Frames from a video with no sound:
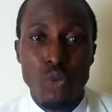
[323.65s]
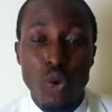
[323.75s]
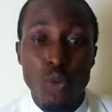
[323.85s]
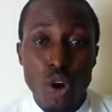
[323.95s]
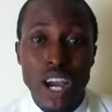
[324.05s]

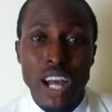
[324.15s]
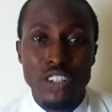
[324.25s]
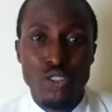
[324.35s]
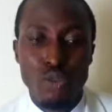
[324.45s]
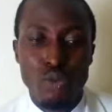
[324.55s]
will work
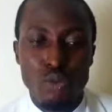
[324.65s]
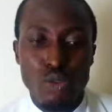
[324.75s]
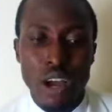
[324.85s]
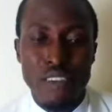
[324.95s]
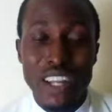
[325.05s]
out, you
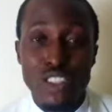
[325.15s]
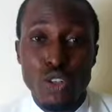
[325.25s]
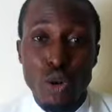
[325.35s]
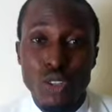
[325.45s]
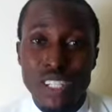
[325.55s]
have
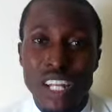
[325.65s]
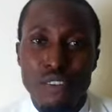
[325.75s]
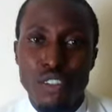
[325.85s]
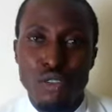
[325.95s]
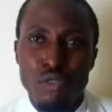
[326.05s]
outgrown the
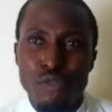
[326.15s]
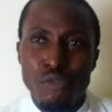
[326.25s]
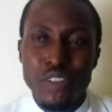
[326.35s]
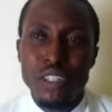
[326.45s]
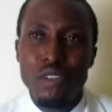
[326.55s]
level, you
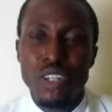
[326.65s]
feel,